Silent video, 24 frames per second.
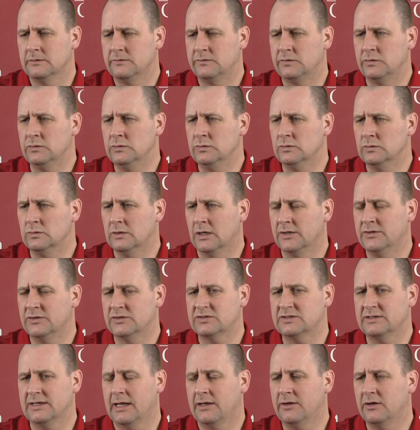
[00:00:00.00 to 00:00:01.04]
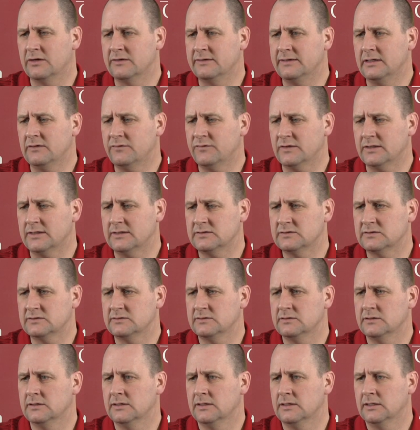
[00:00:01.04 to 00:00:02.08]
to understand our defense
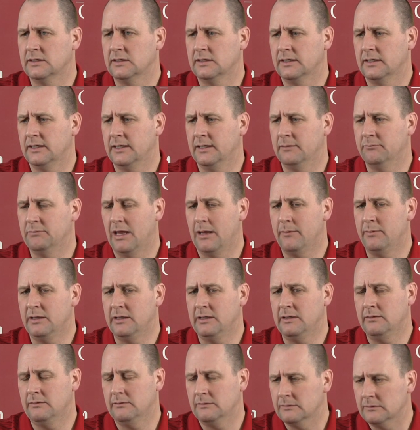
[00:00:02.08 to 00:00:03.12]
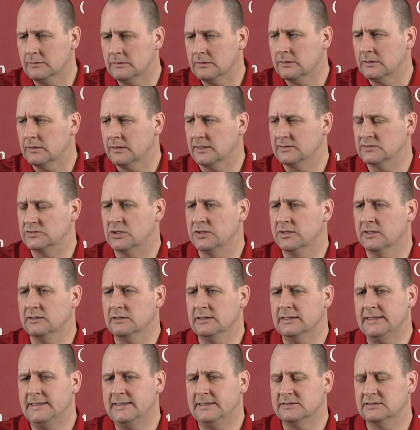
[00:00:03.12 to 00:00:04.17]
in maybe as good a
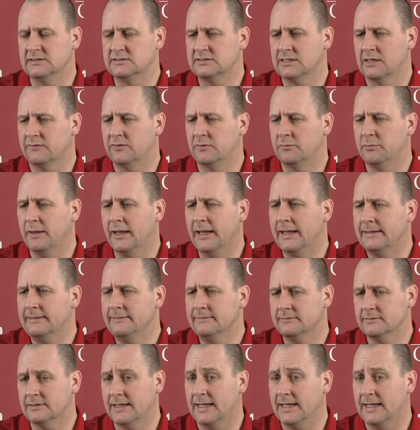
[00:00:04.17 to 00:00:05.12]
league as it's ever been.